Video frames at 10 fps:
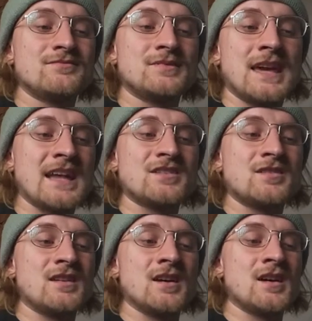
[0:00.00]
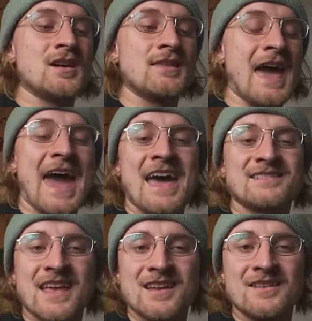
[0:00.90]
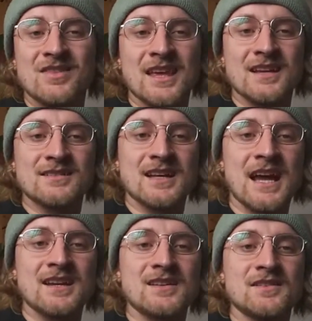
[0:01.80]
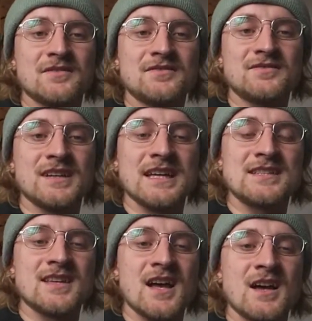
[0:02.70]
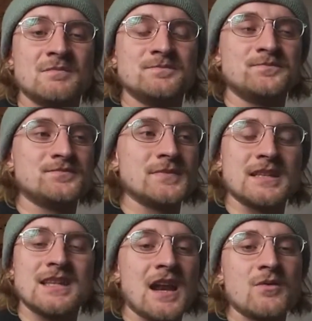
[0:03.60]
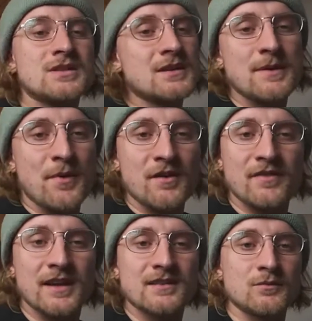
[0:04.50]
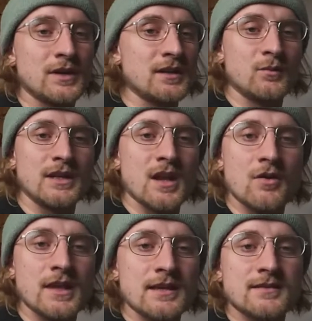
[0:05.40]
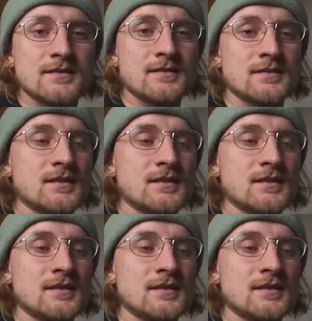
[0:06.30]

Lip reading: catch the ass end of things. It kind of, it's not always going to be perfect. We know this.